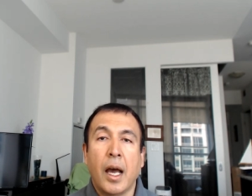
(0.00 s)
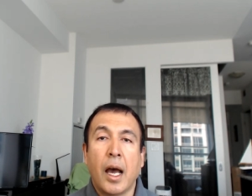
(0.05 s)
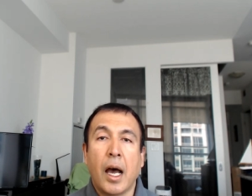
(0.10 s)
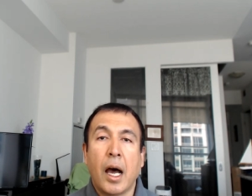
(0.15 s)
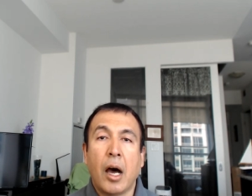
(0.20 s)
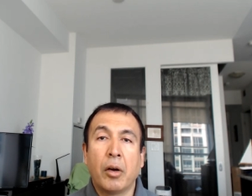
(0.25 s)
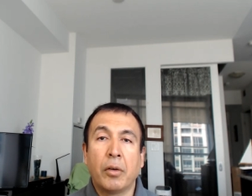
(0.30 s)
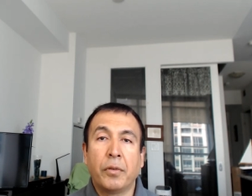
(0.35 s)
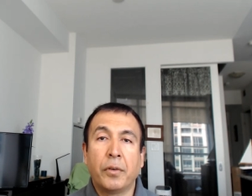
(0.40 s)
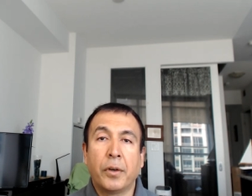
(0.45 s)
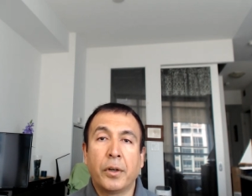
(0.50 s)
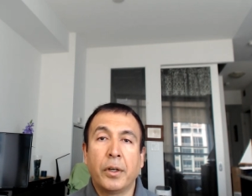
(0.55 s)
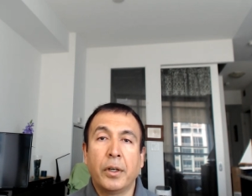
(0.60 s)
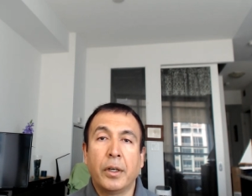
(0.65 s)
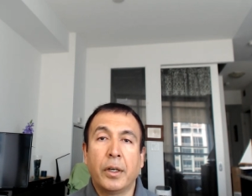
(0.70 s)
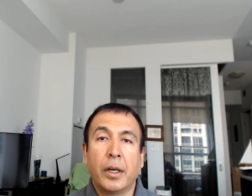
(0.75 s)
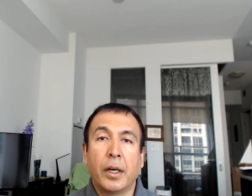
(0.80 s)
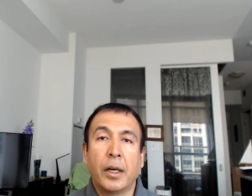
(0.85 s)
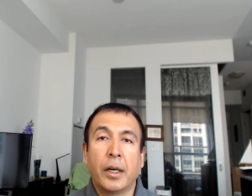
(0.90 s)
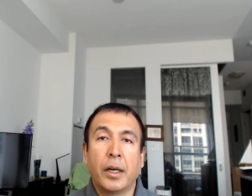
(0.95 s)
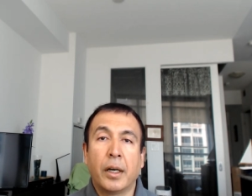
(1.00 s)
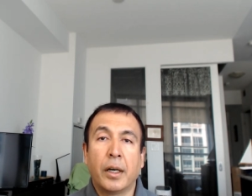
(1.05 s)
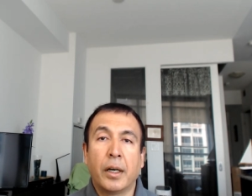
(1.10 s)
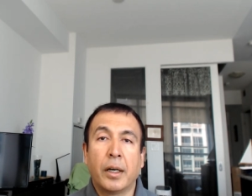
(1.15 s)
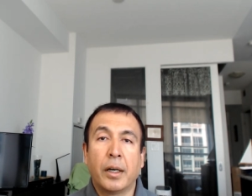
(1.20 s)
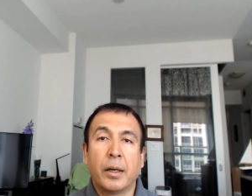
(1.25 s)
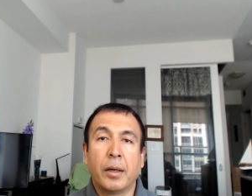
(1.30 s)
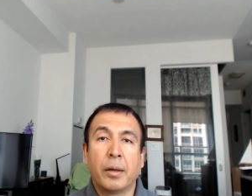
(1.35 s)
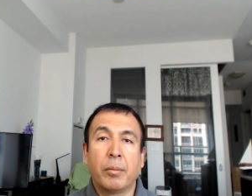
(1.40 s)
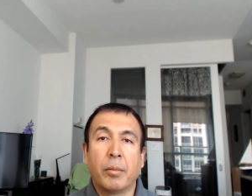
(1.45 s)
however,
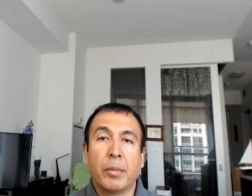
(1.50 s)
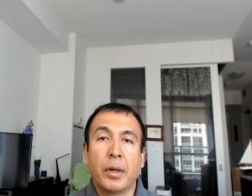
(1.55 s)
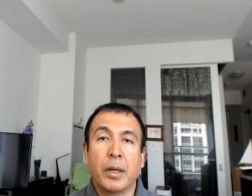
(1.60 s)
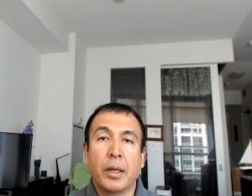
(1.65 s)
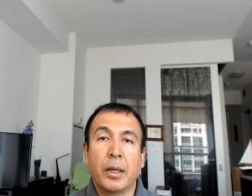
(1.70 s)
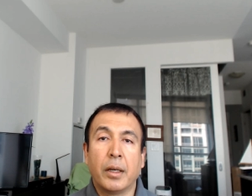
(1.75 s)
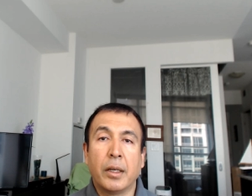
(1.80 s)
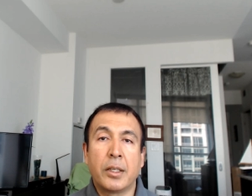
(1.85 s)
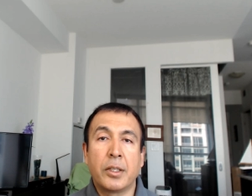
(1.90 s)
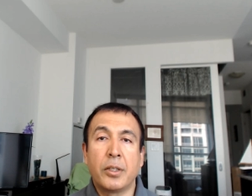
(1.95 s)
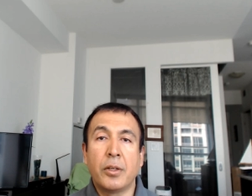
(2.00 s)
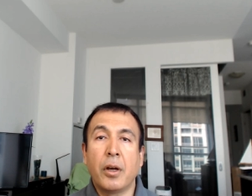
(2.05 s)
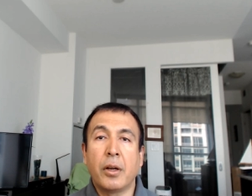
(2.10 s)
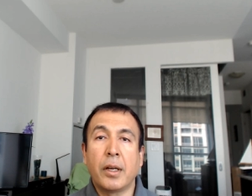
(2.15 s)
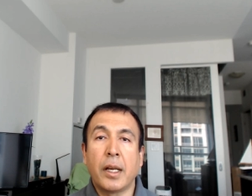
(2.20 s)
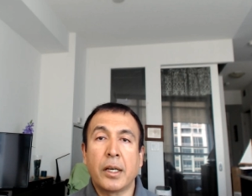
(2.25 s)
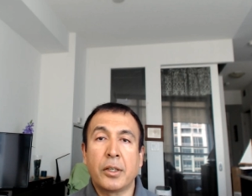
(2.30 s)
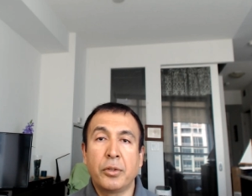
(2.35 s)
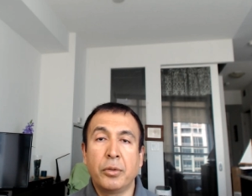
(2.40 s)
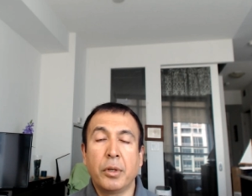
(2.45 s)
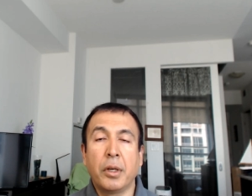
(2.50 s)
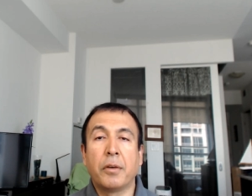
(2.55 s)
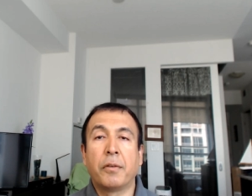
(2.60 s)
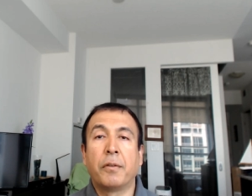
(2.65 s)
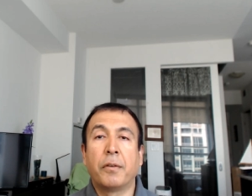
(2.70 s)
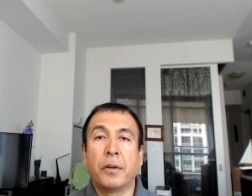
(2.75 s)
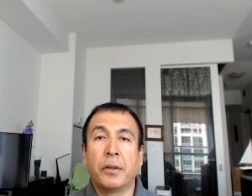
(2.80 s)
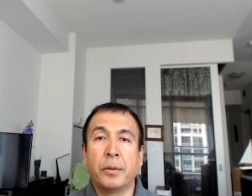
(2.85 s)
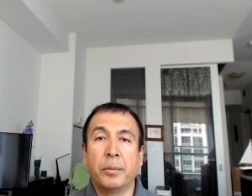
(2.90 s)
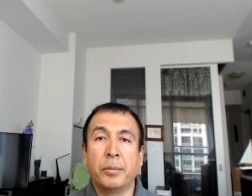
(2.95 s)
uh, it's not actually a
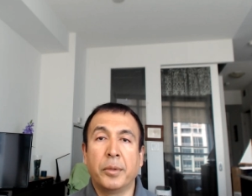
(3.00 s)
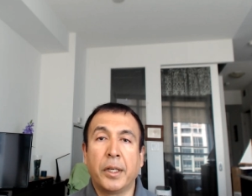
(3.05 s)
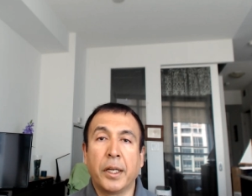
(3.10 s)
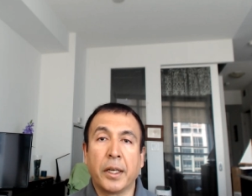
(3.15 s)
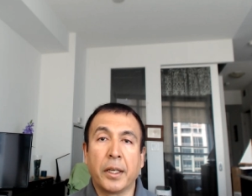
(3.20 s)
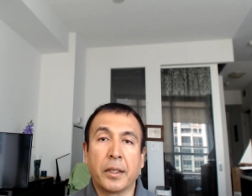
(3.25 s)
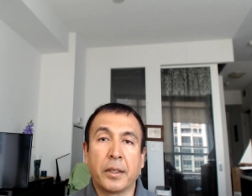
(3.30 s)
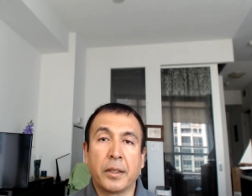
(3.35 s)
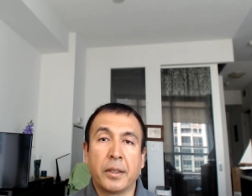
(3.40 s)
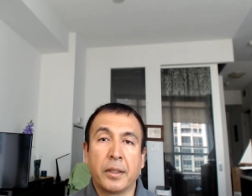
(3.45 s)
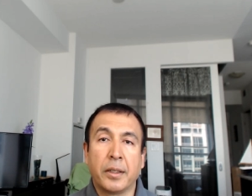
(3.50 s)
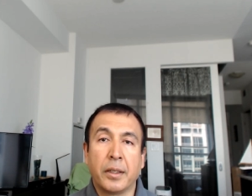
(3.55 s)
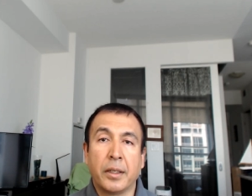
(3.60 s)
firm date.